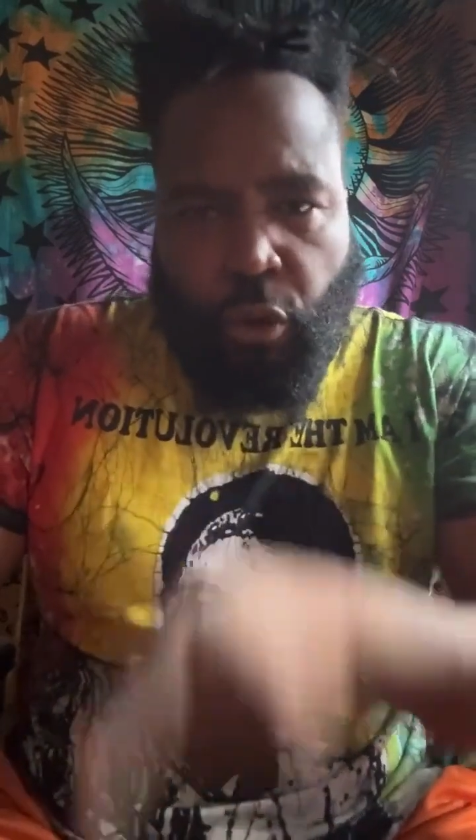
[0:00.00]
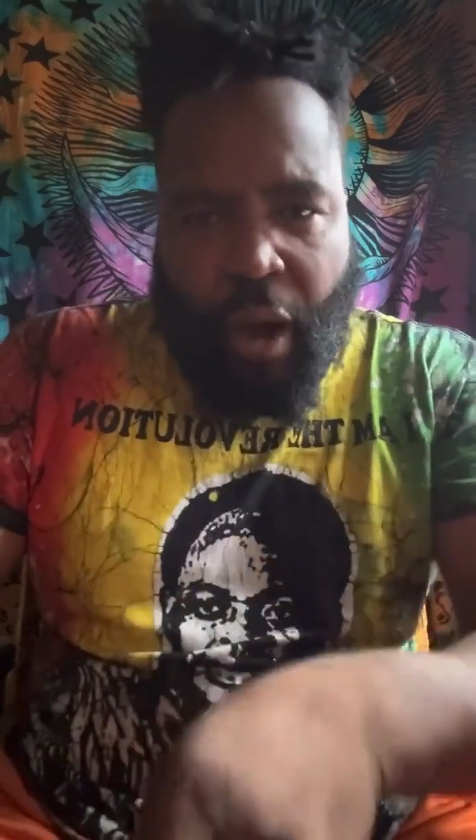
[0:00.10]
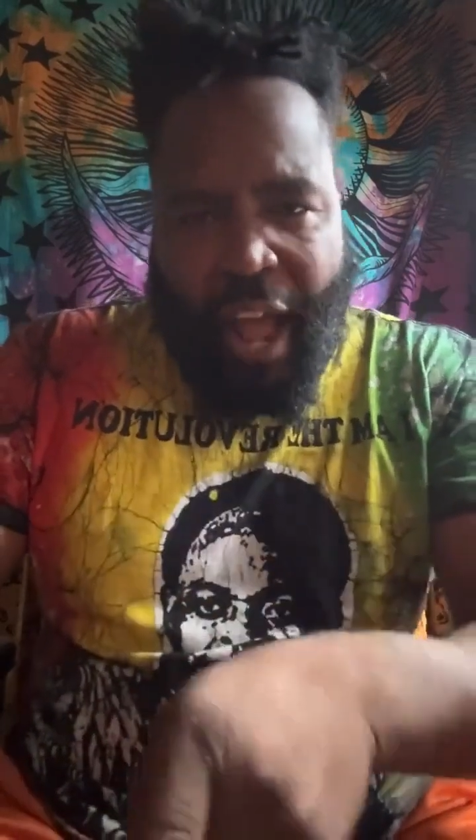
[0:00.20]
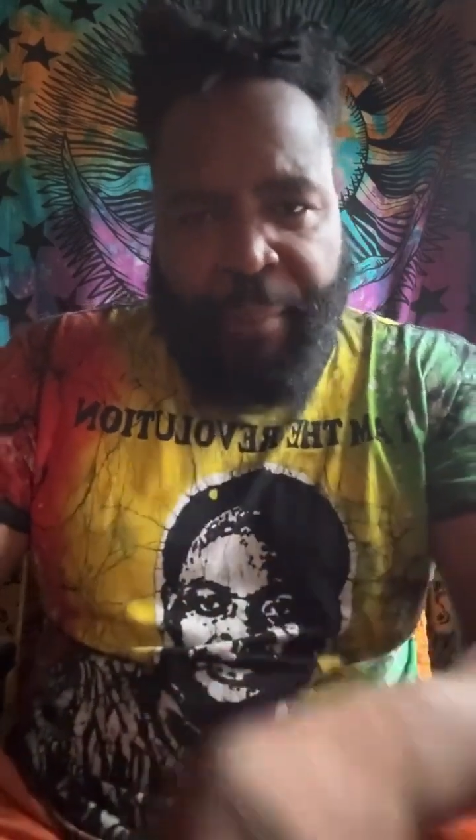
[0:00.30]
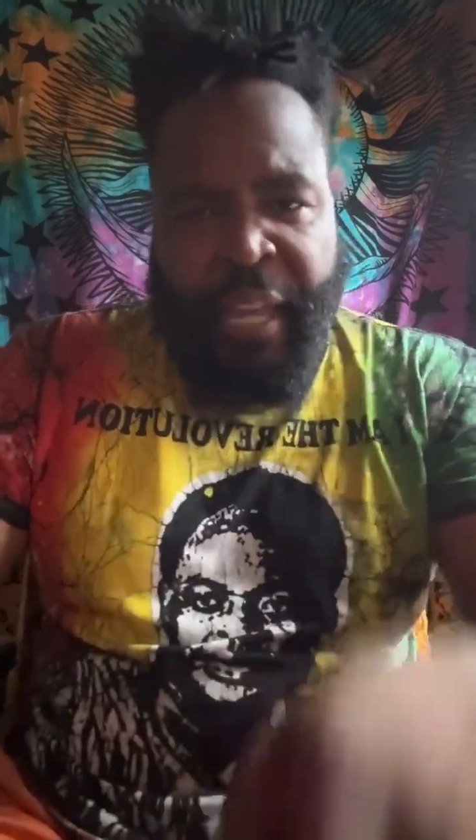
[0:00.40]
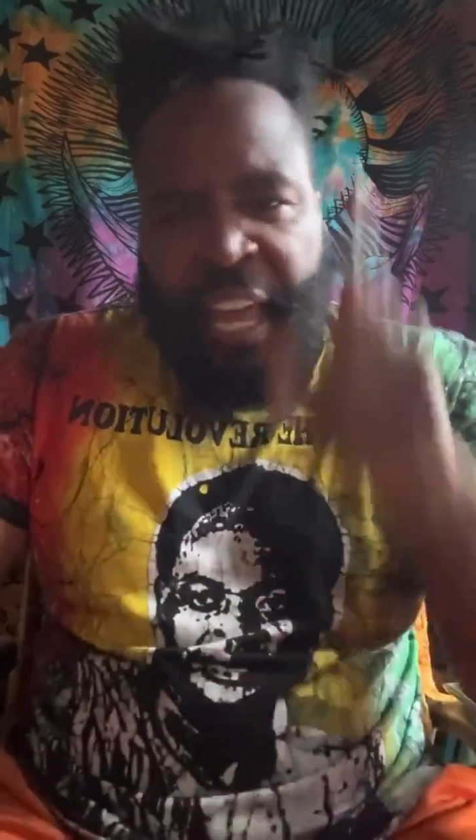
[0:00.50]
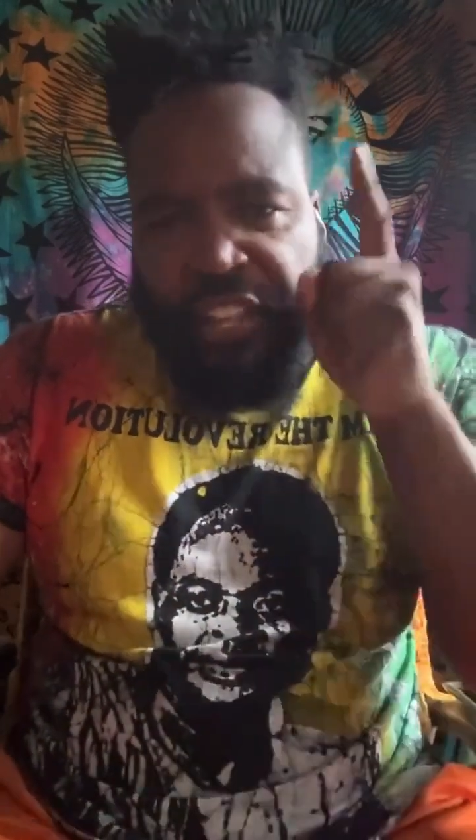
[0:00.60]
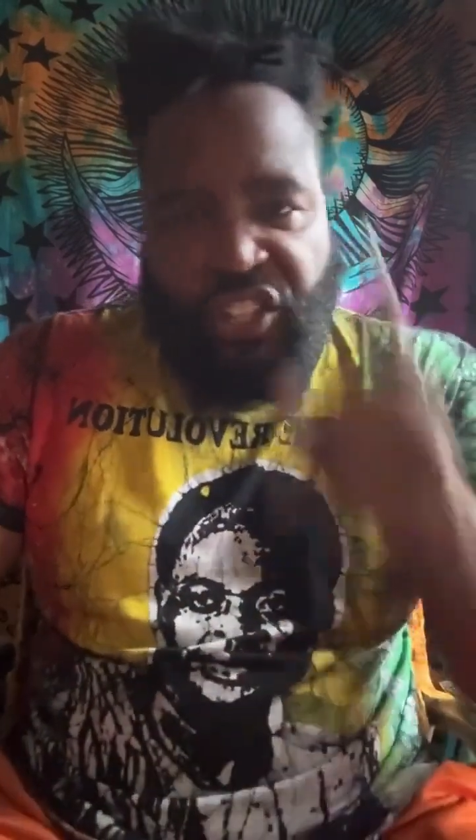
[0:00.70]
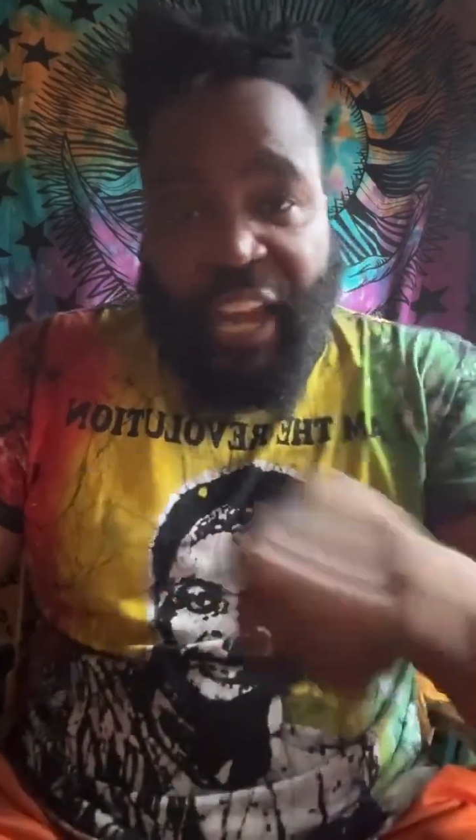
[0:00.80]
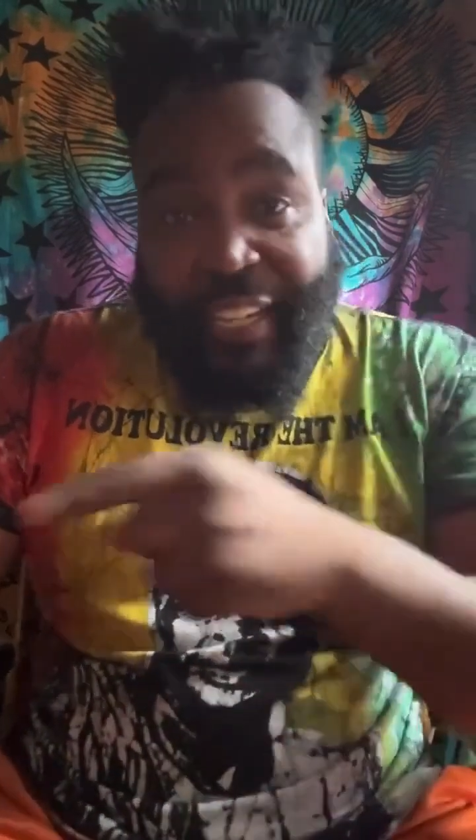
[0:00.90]
crime.
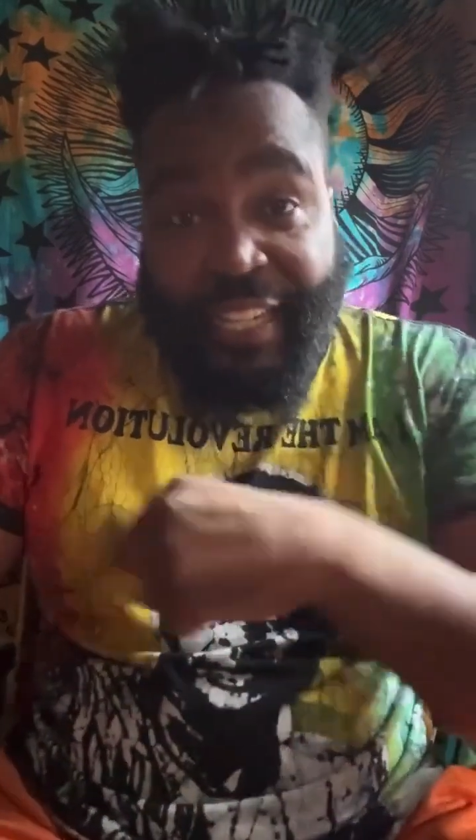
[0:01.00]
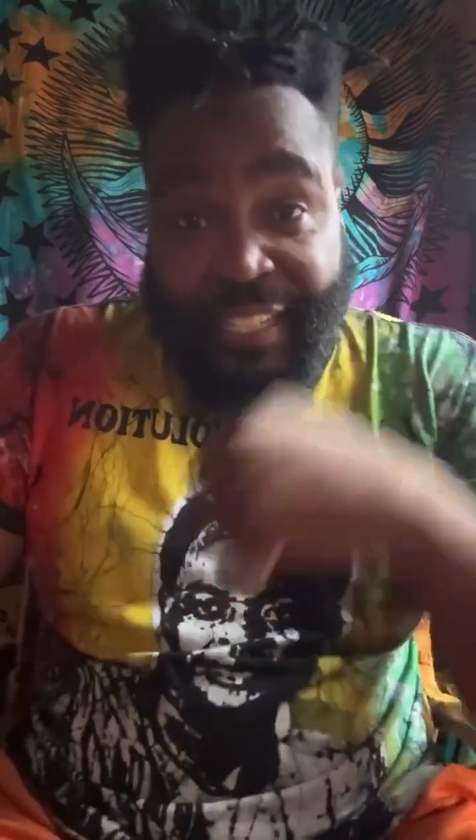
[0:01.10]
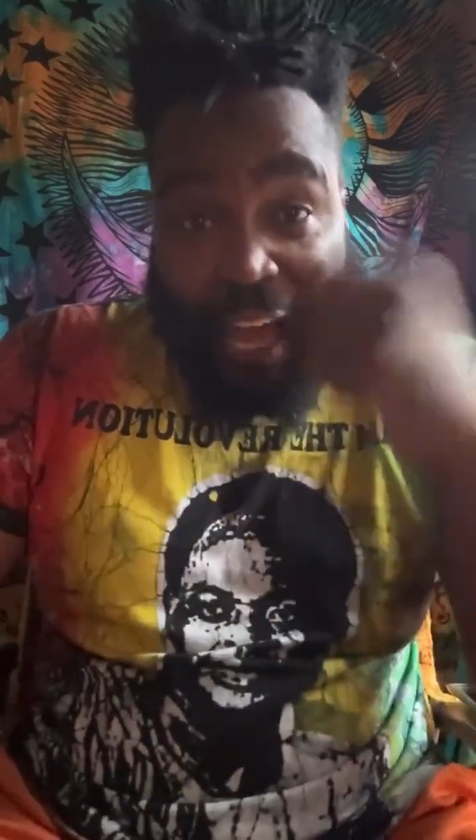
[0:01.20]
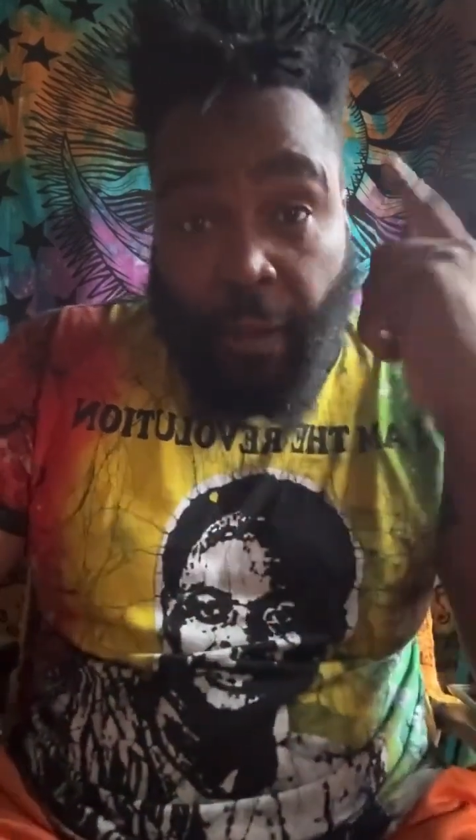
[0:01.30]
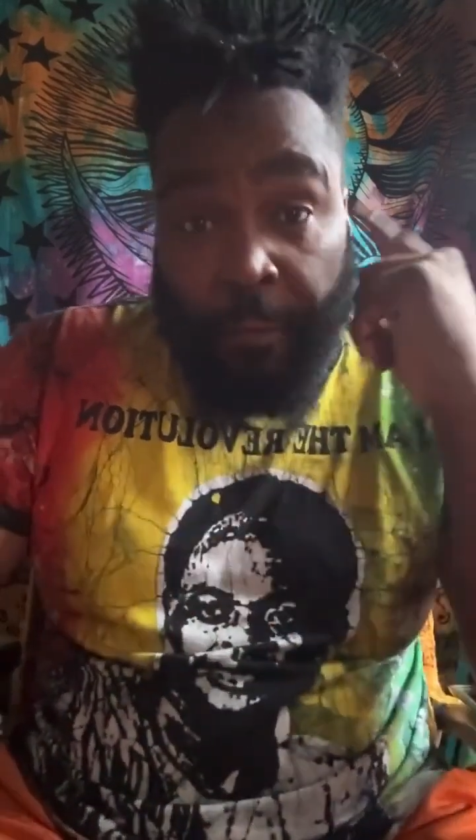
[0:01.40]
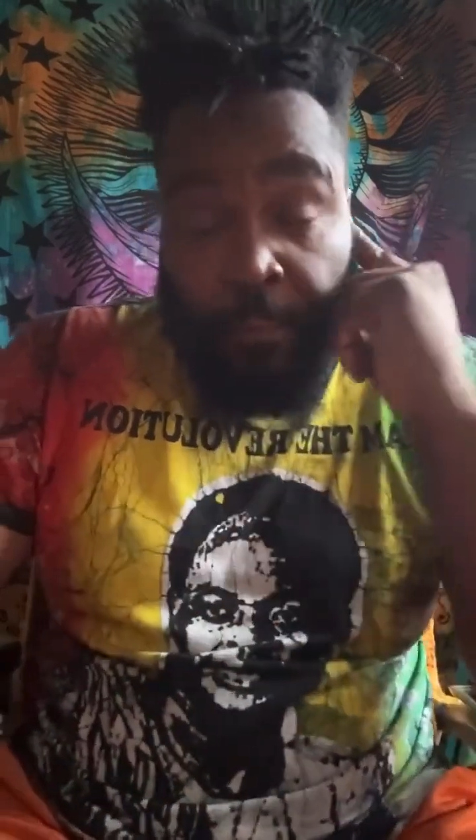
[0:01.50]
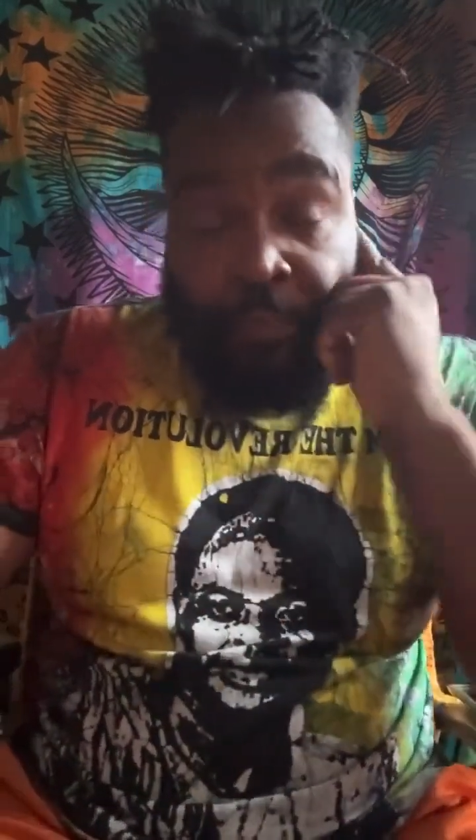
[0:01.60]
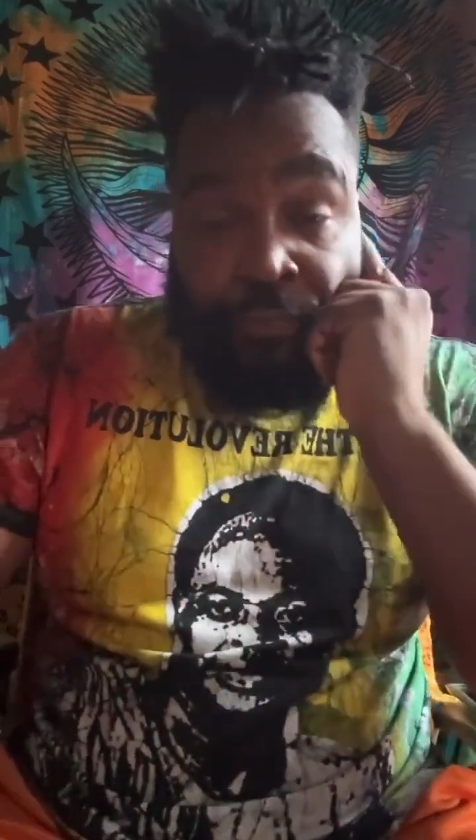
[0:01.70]
And check this out.